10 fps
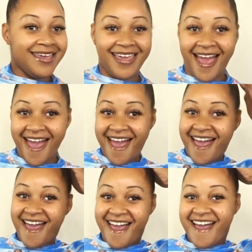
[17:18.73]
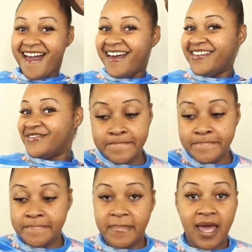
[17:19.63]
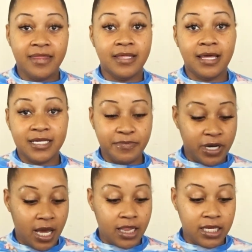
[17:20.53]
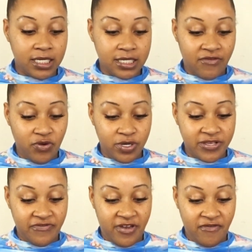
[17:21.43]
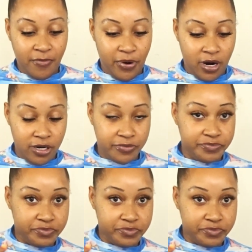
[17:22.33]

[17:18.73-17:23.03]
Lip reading: Yeah. And then last but not least, everyone's favorite part,